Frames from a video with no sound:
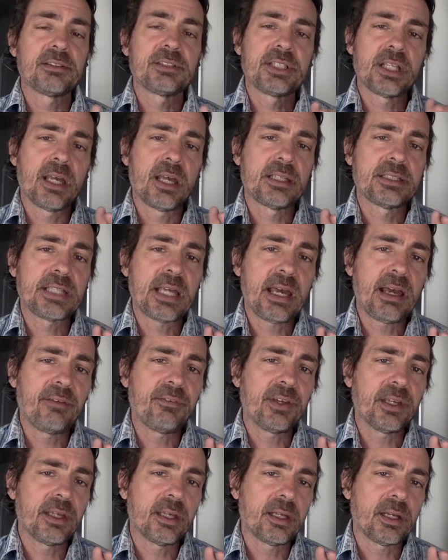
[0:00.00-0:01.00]
as
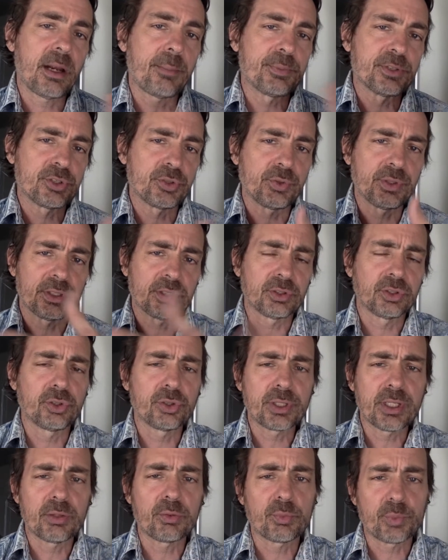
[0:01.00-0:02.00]
having an opportunity to look
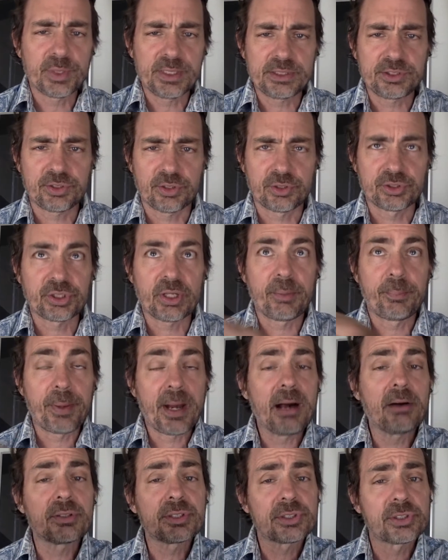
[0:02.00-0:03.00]
at research
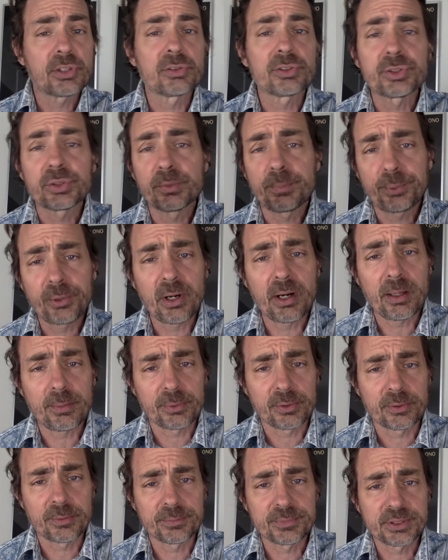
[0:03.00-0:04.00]
about social
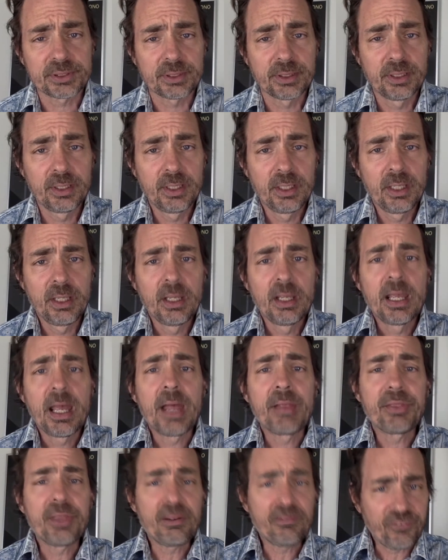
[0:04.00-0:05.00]
problems and
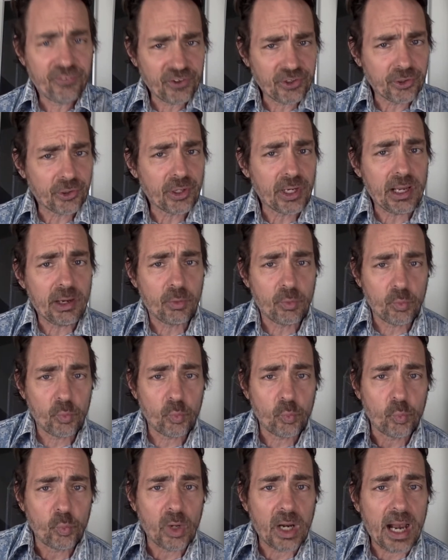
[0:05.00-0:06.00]
then figuring out
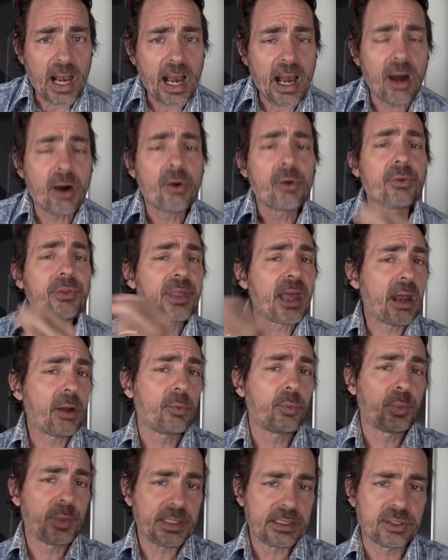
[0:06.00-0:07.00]
how that
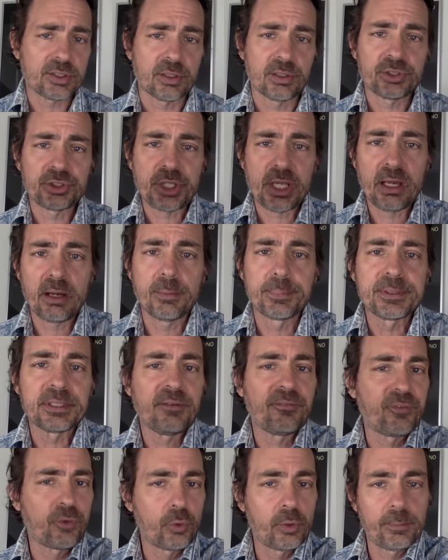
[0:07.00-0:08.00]
research helps
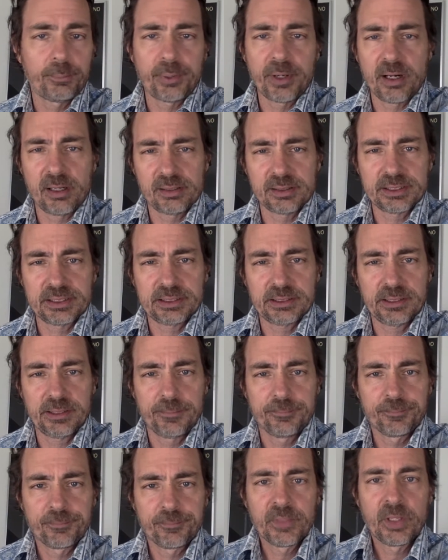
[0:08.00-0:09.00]
inform policy.
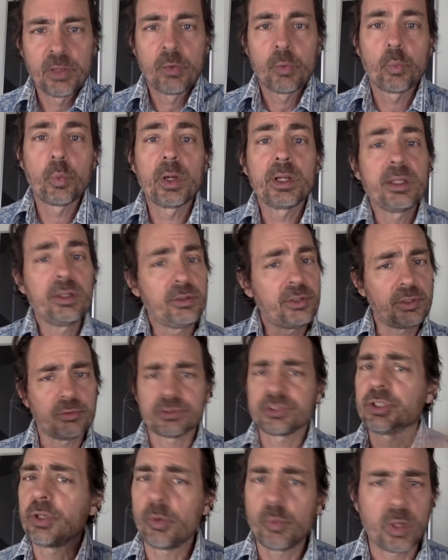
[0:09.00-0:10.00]
What do you do?
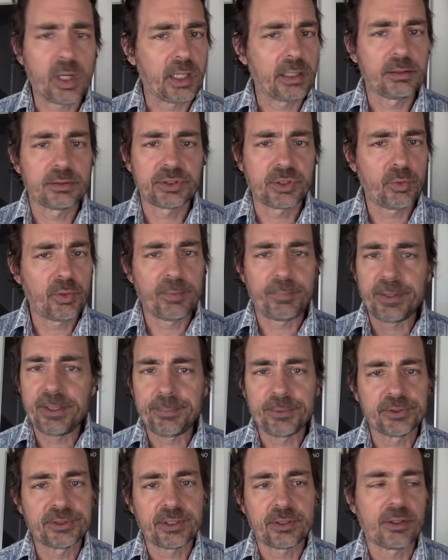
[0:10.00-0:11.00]
So what?
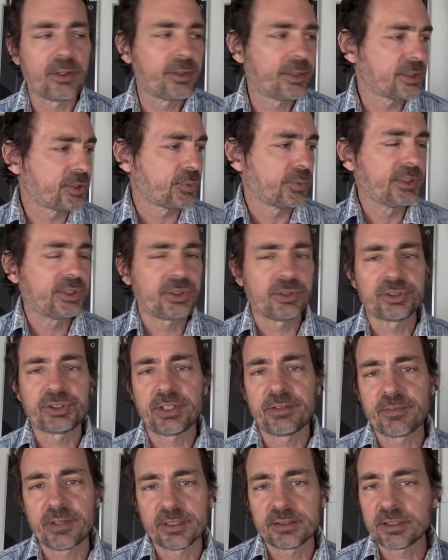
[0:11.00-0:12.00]
People did all this research. They've
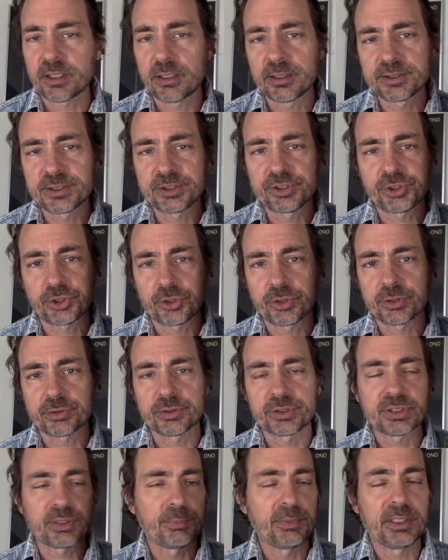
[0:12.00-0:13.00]
got tons of
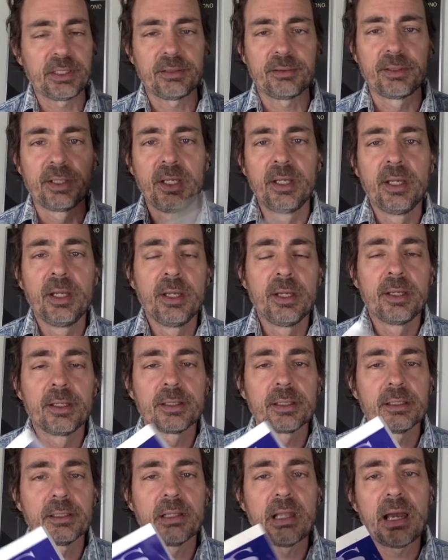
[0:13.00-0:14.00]
journals. I mean, the
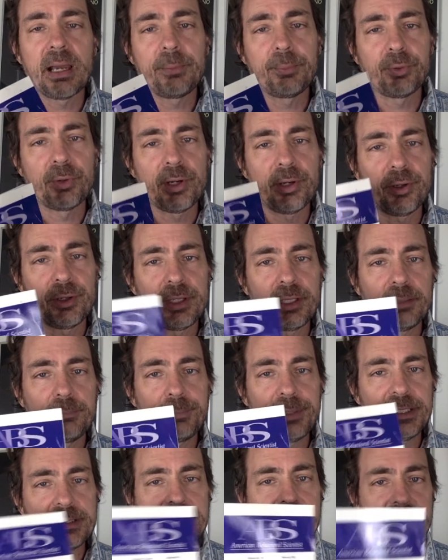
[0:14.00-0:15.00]
library at
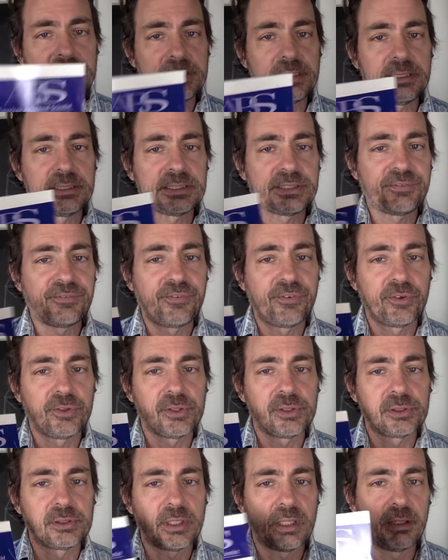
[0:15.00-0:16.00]
PCC is
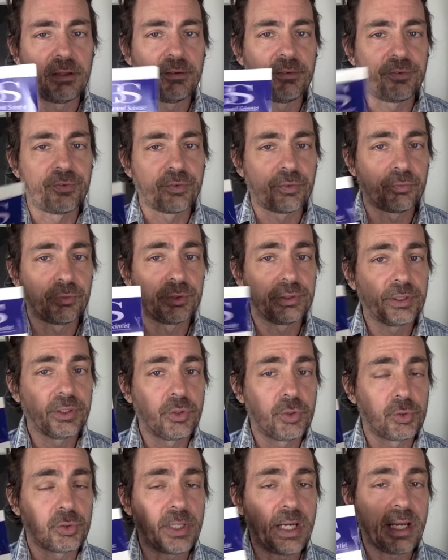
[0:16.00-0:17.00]
full of really
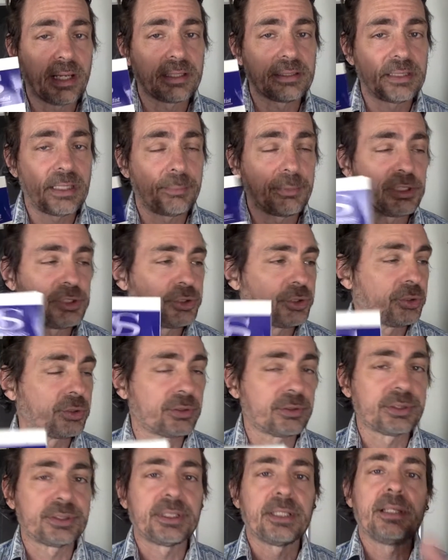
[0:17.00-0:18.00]
cool academic
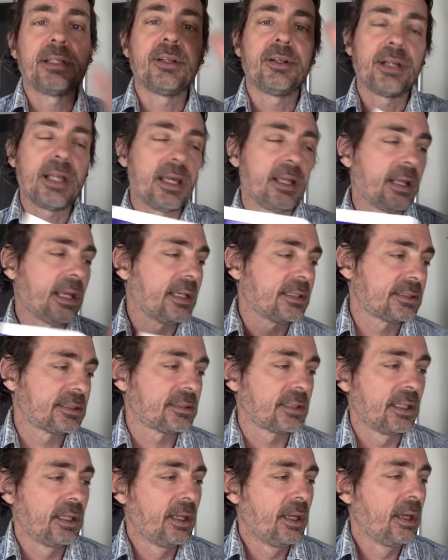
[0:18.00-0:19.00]
journals. The internet has
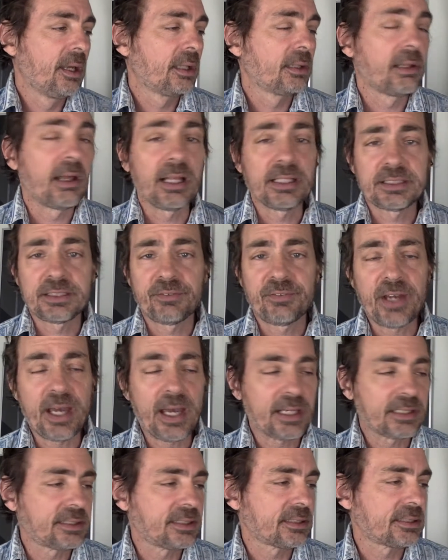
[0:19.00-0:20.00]
lots of
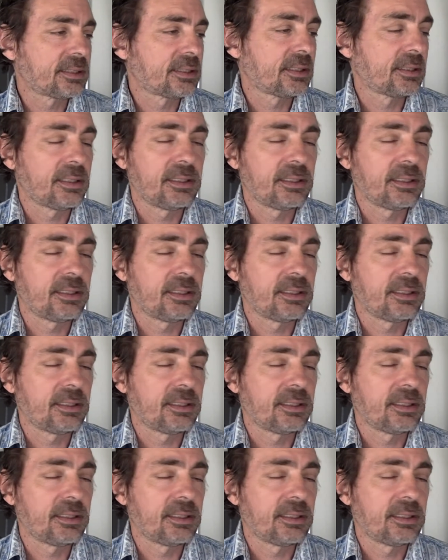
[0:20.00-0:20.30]
access to